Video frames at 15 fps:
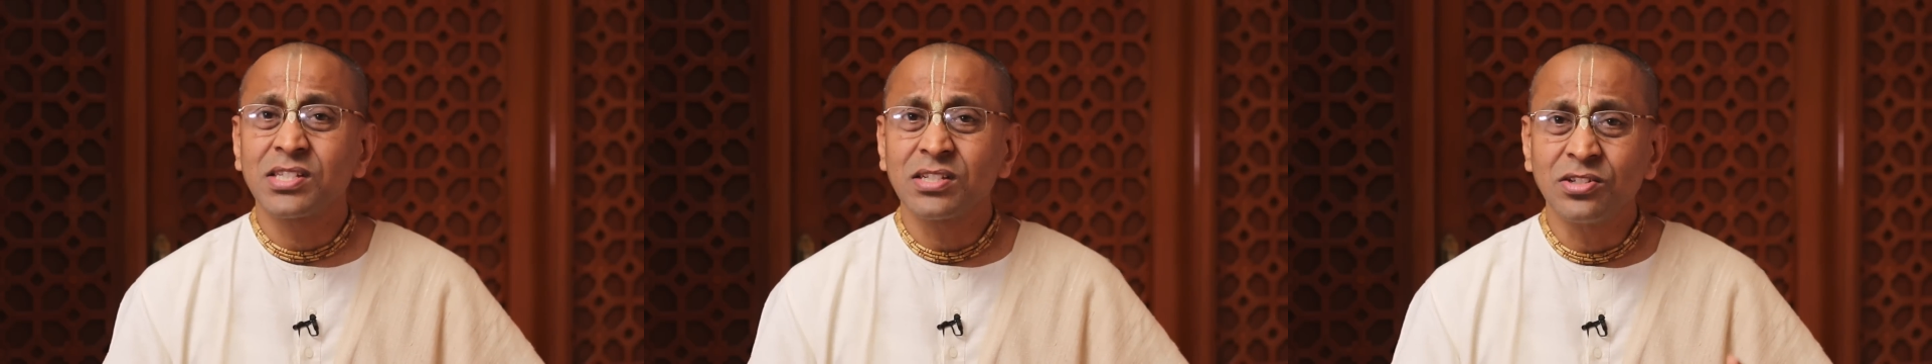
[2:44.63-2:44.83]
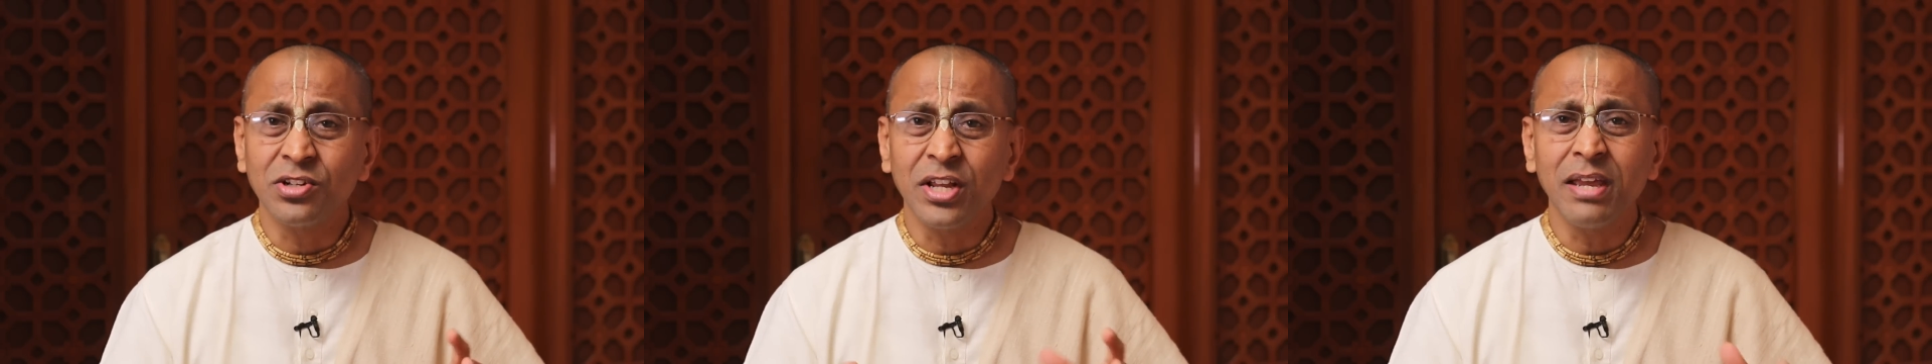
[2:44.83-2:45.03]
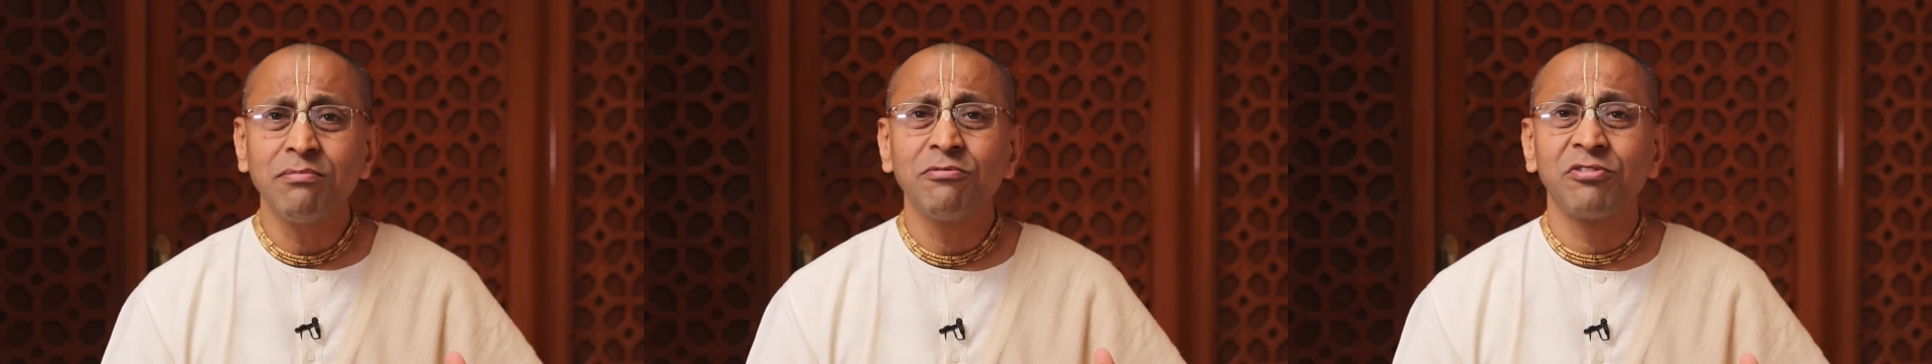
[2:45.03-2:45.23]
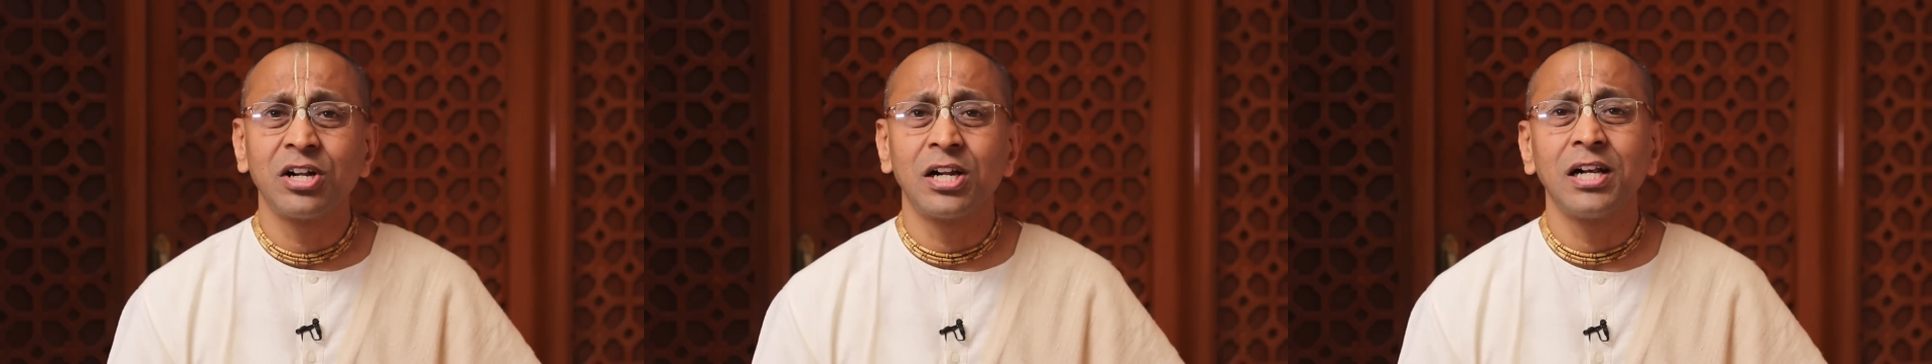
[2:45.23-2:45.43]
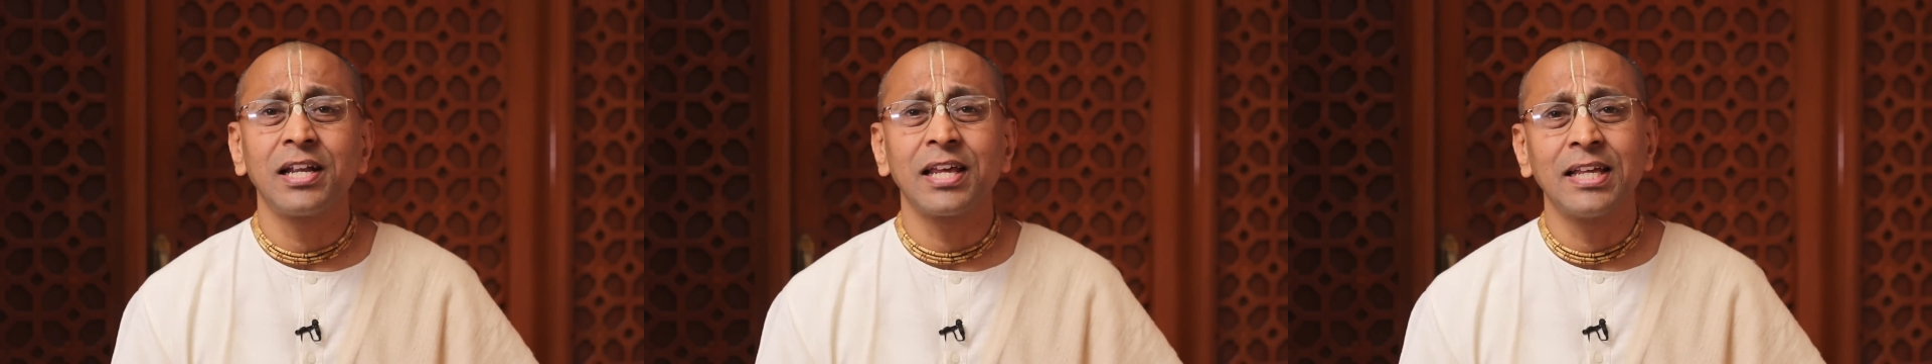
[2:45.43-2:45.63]
It's a
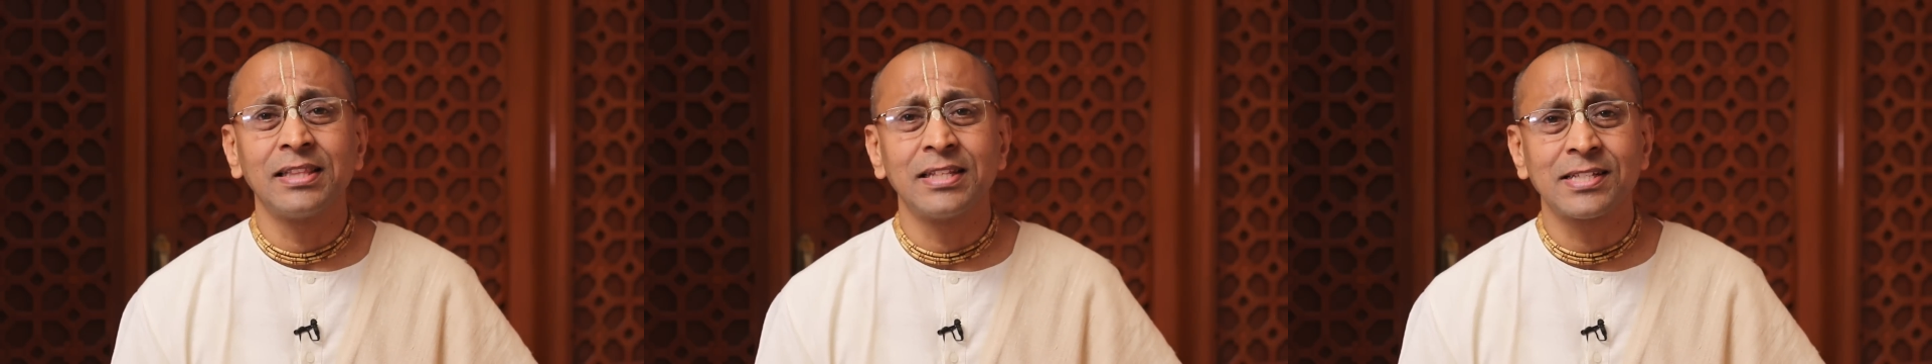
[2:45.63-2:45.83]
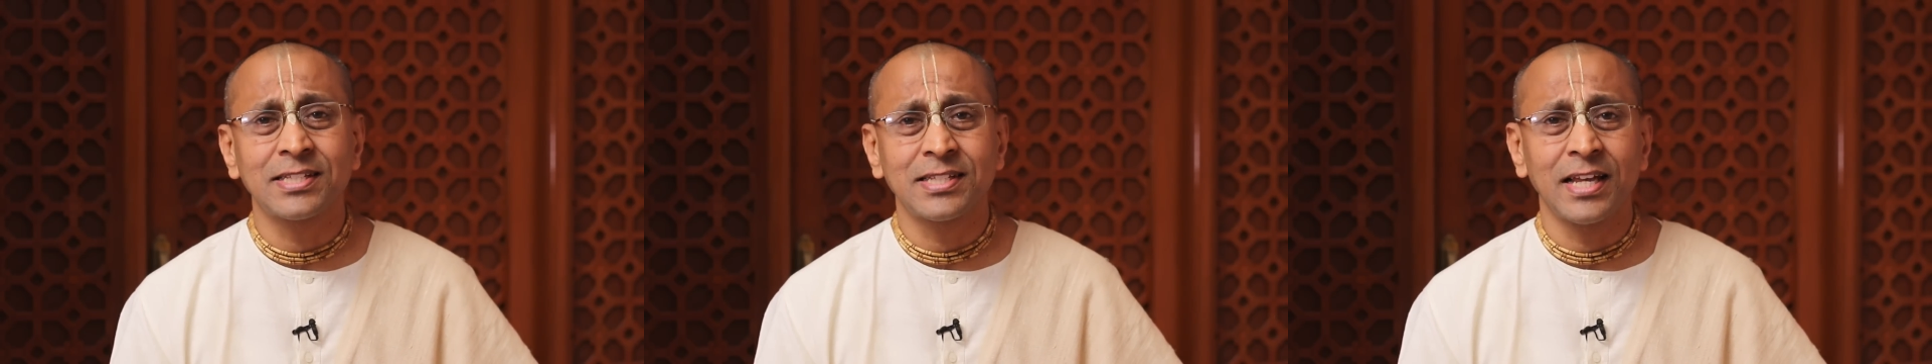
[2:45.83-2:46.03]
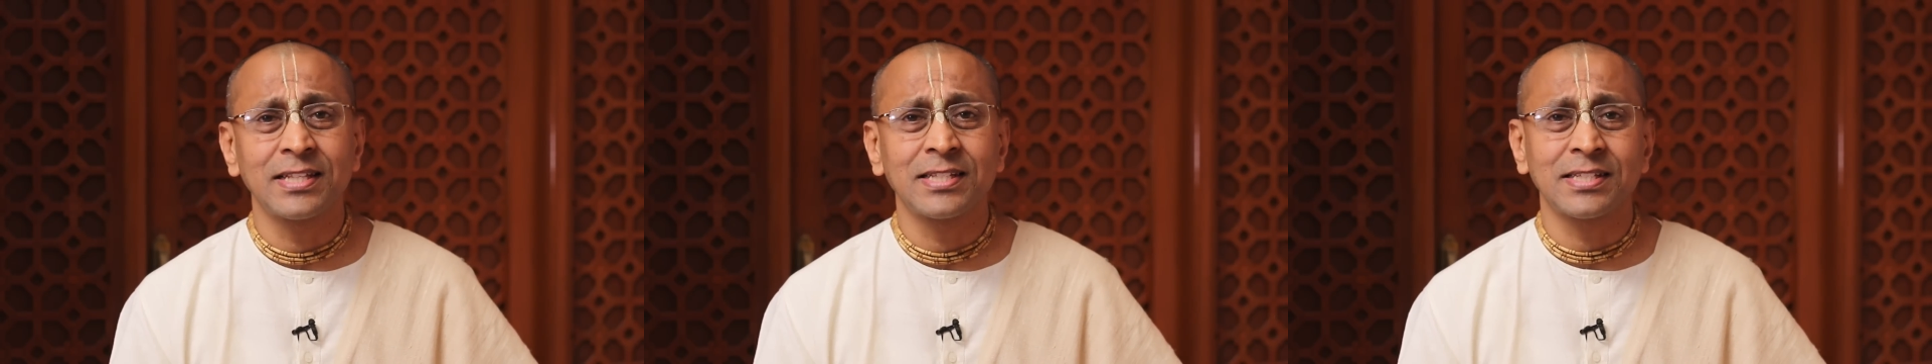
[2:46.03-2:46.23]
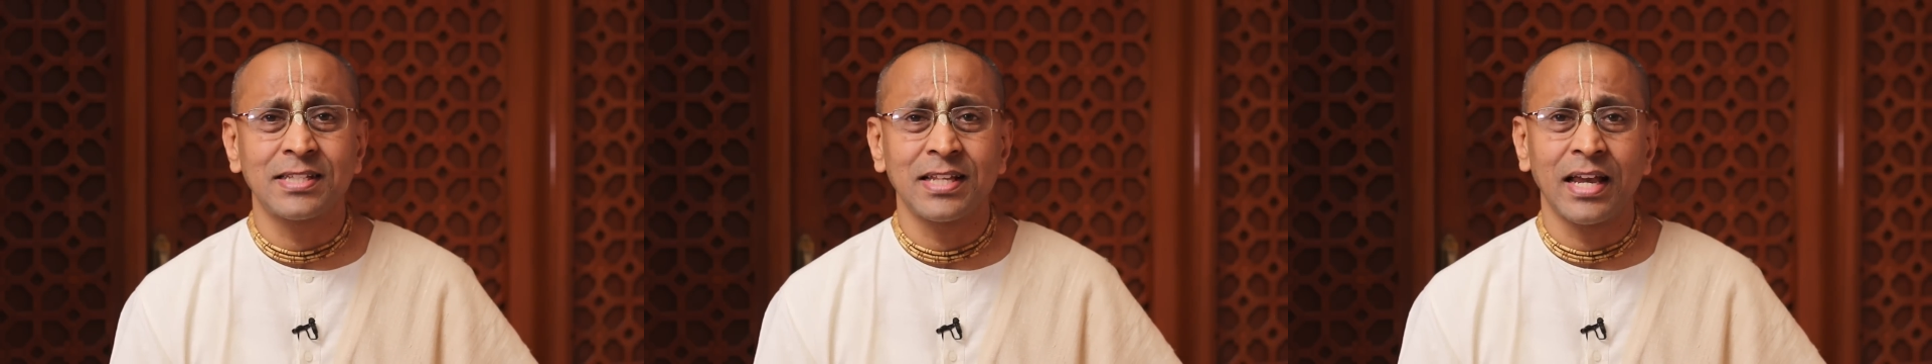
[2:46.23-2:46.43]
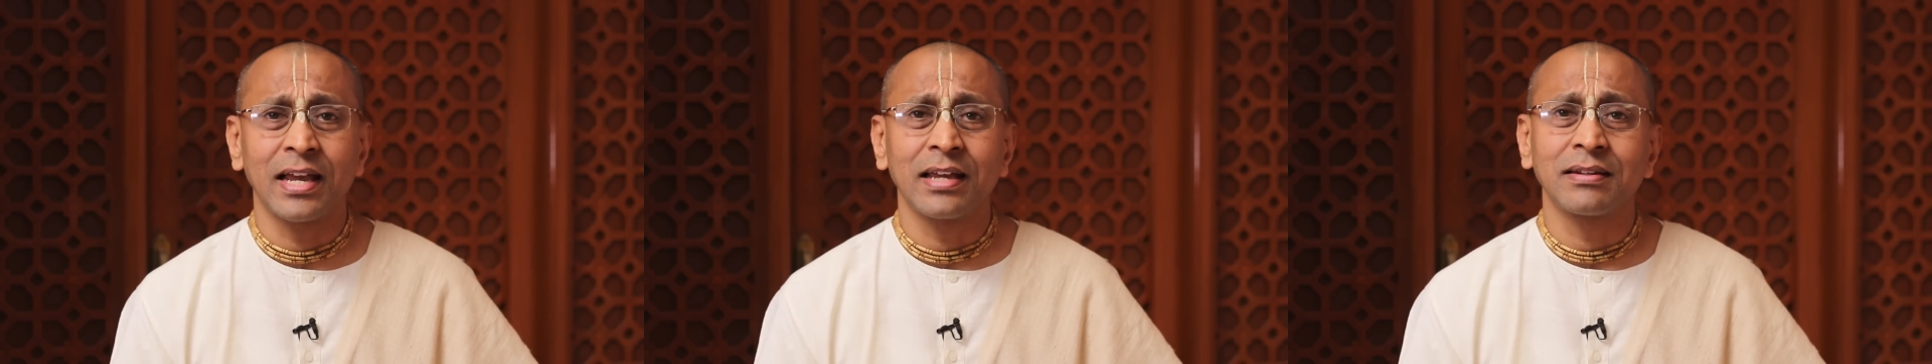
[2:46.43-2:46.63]
dream world in the
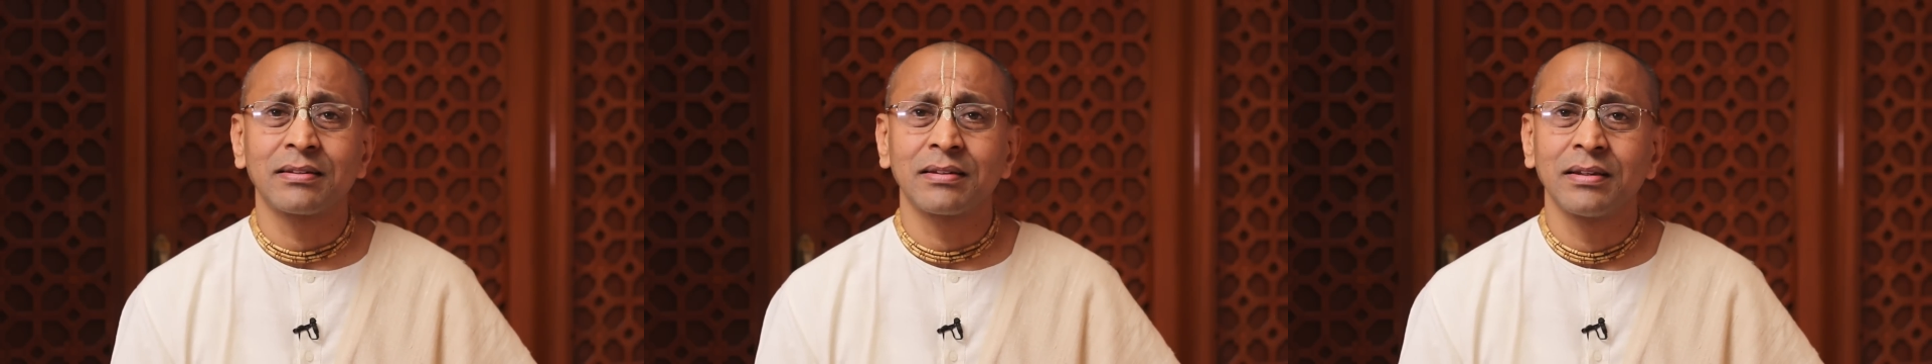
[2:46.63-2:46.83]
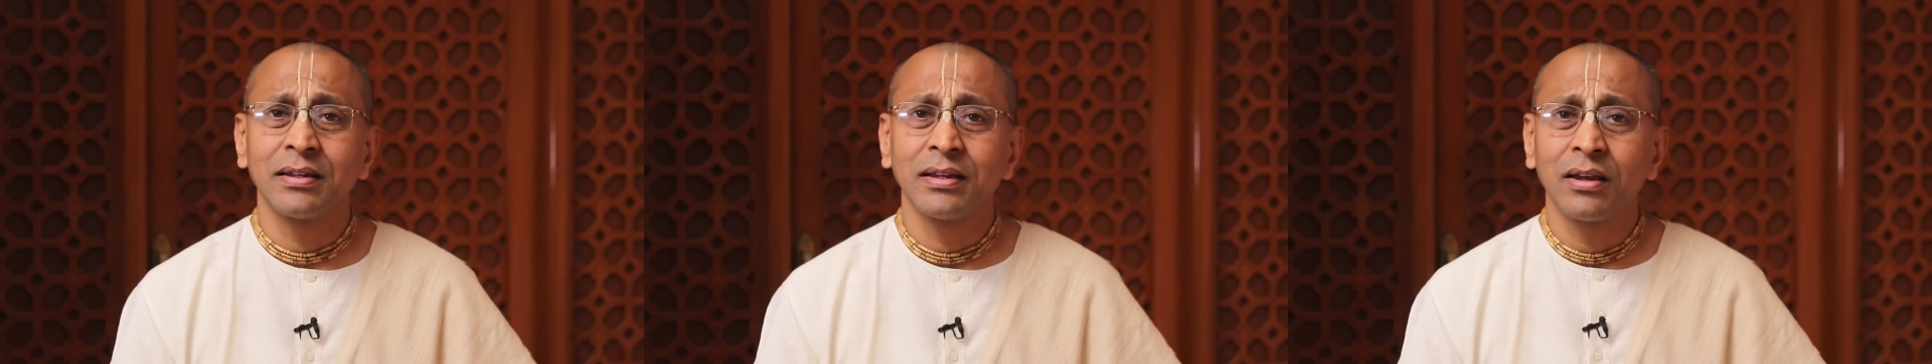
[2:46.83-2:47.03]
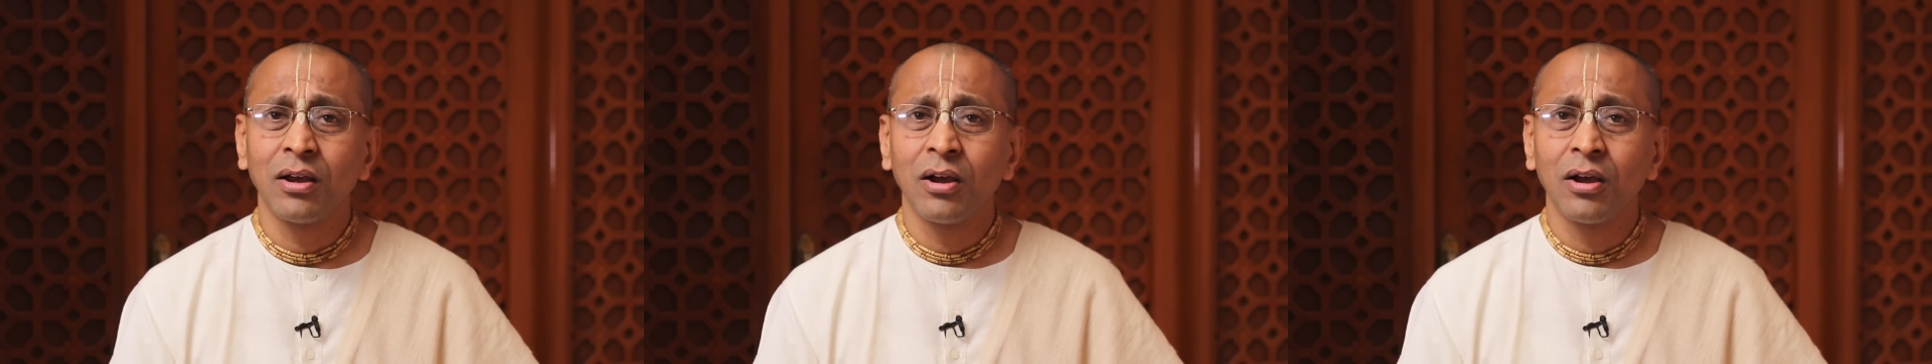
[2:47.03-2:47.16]
sense that